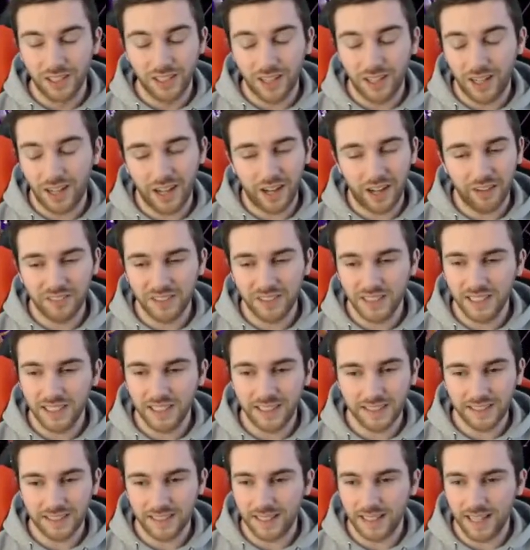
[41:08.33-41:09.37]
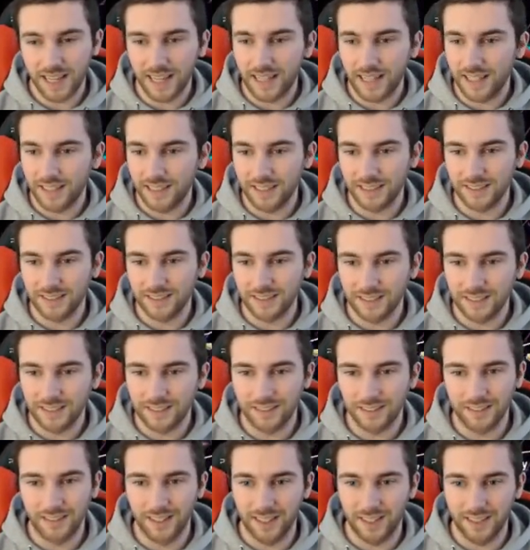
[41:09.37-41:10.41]
I, I've seen it today, and
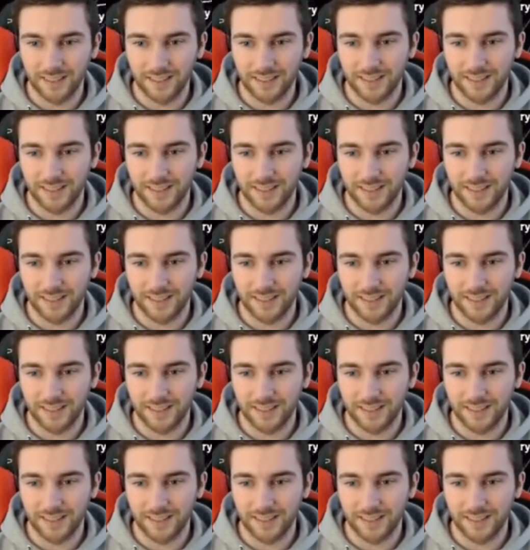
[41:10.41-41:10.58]
yeah,